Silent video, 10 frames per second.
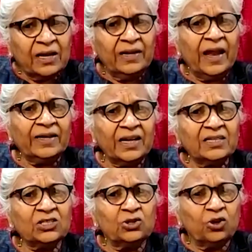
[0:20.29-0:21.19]
Let
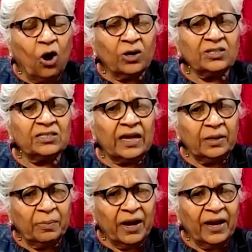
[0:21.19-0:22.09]
us not
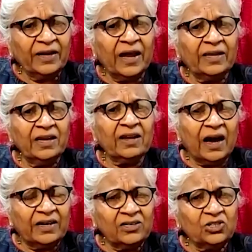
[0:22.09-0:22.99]
celebrate and
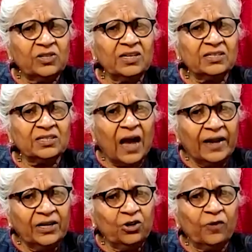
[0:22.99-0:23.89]
encourage this
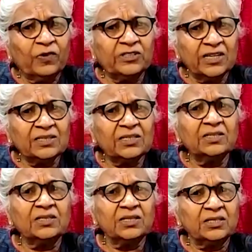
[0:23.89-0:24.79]
kind of a
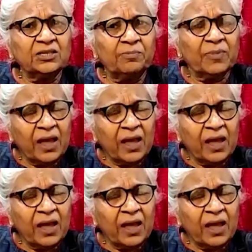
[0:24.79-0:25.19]
justice system.